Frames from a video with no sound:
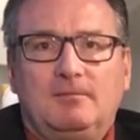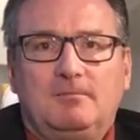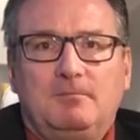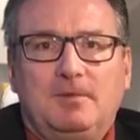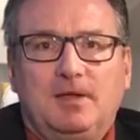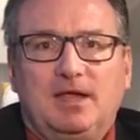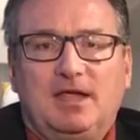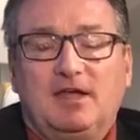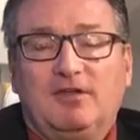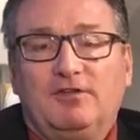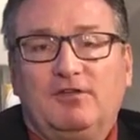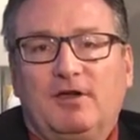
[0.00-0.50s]

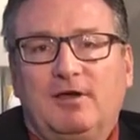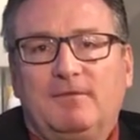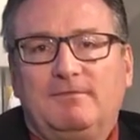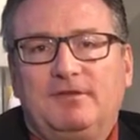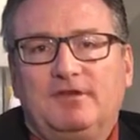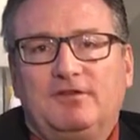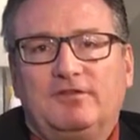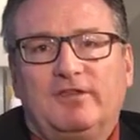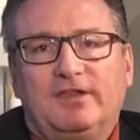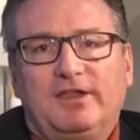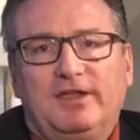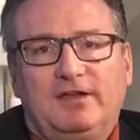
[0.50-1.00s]
because
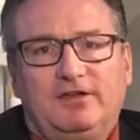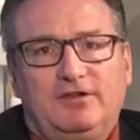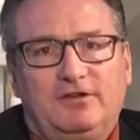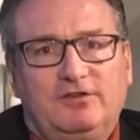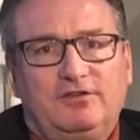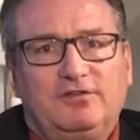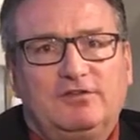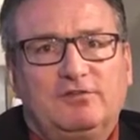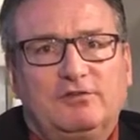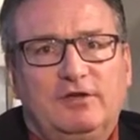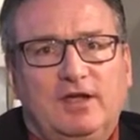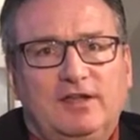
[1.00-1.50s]
obviously a
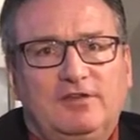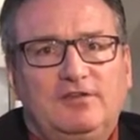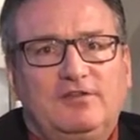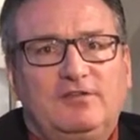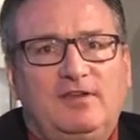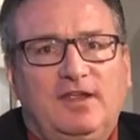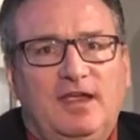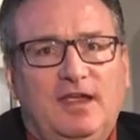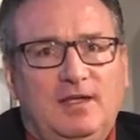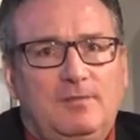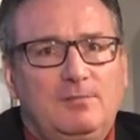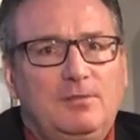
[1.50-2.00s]
distressed
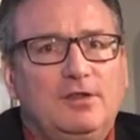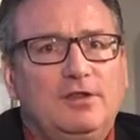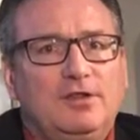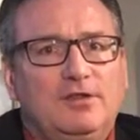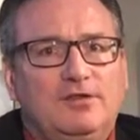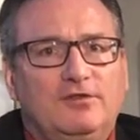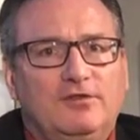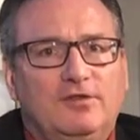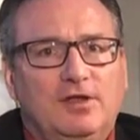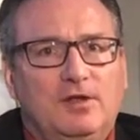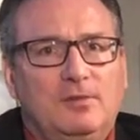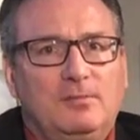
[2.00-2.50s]
table
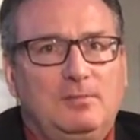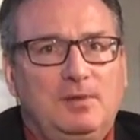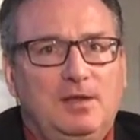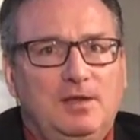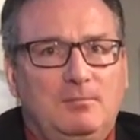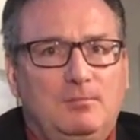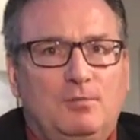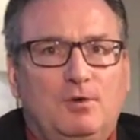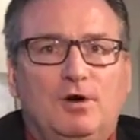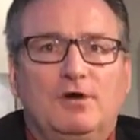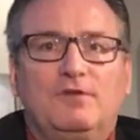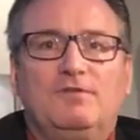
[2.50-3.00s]
is going to be
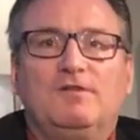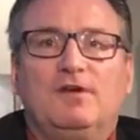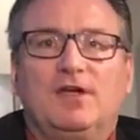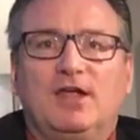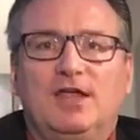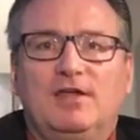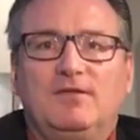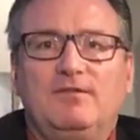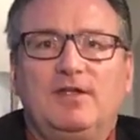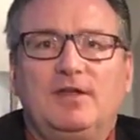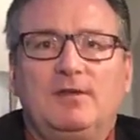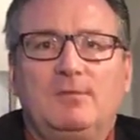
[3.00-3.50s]
more
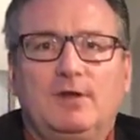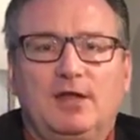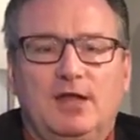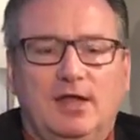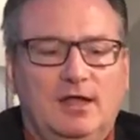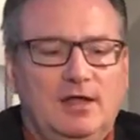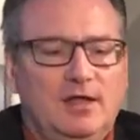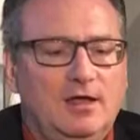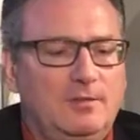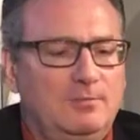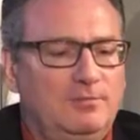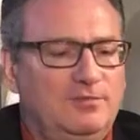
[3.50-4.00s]
forgiving when
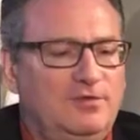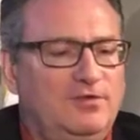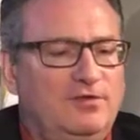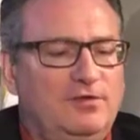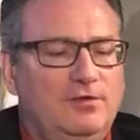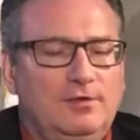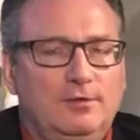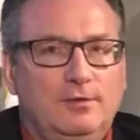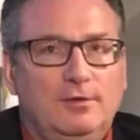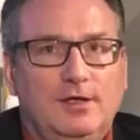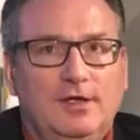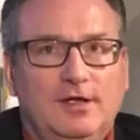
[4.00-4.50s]
it comes
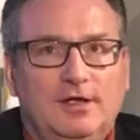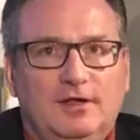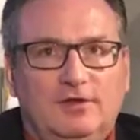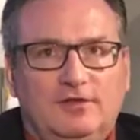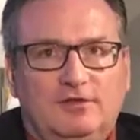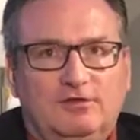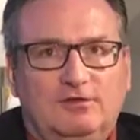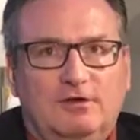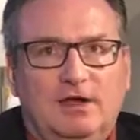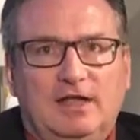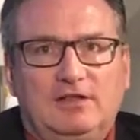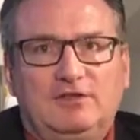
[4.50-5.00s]
to
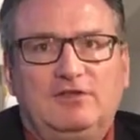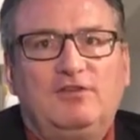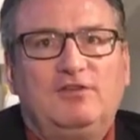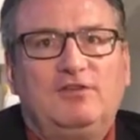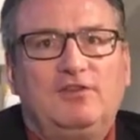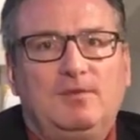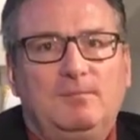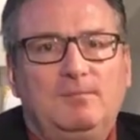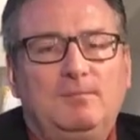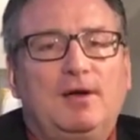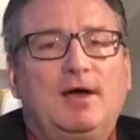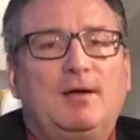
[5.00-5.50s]
scratches
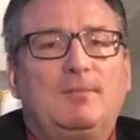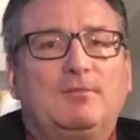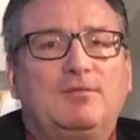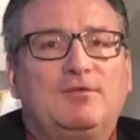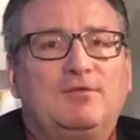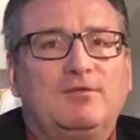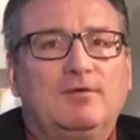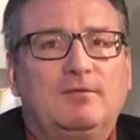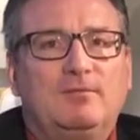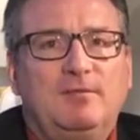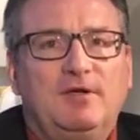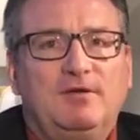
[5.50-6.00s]
and bumps
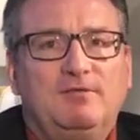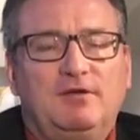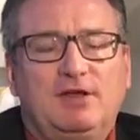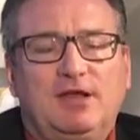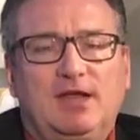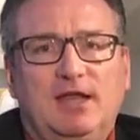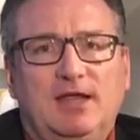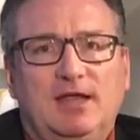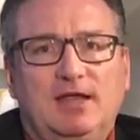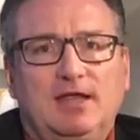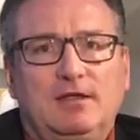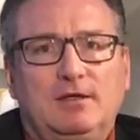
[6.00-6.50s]
from
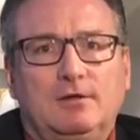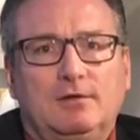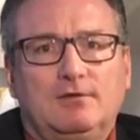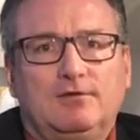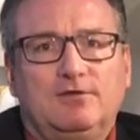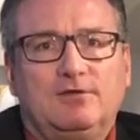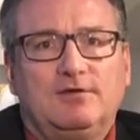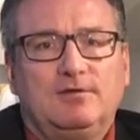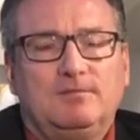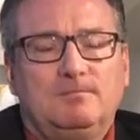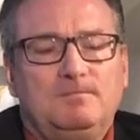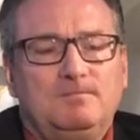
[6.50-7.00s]
everyday
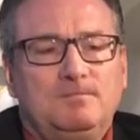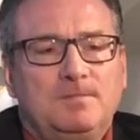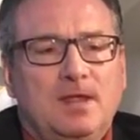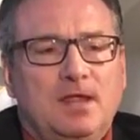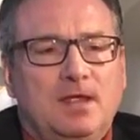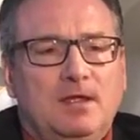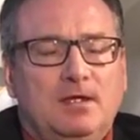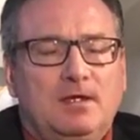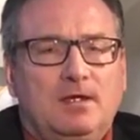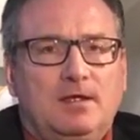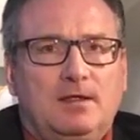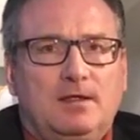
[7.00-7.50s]
use.
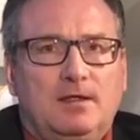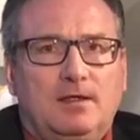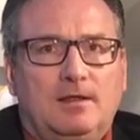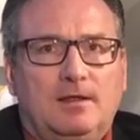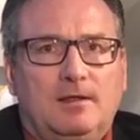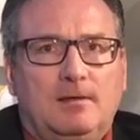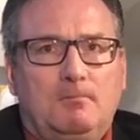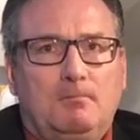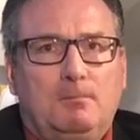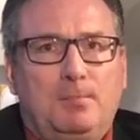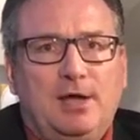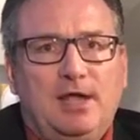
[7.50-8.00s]

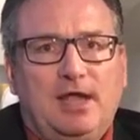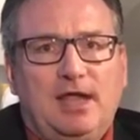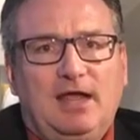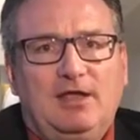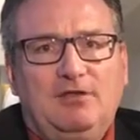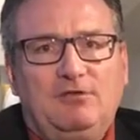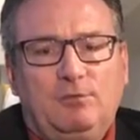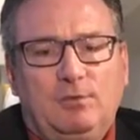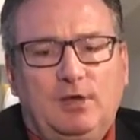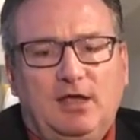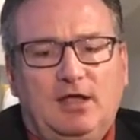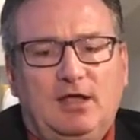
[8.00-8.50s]
But
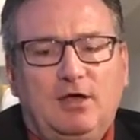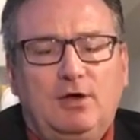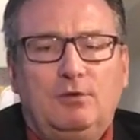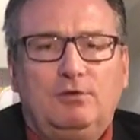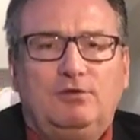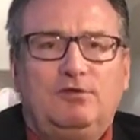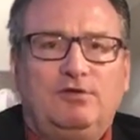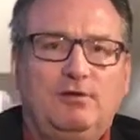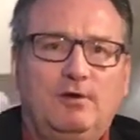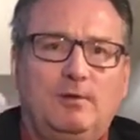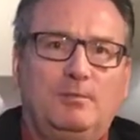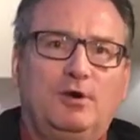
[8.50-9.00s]
as we go to a